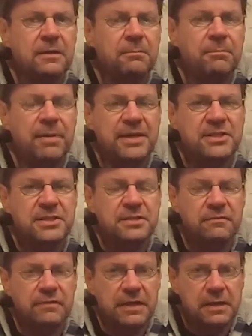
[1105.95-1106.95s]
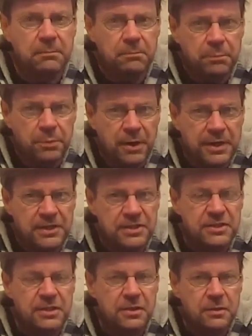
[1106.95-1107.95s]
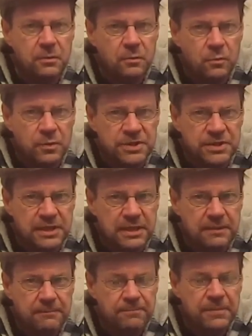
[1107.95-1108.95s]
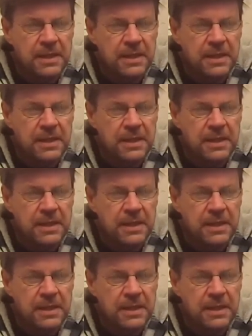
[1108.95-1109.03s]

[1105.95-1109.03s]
competitively priced whiskey.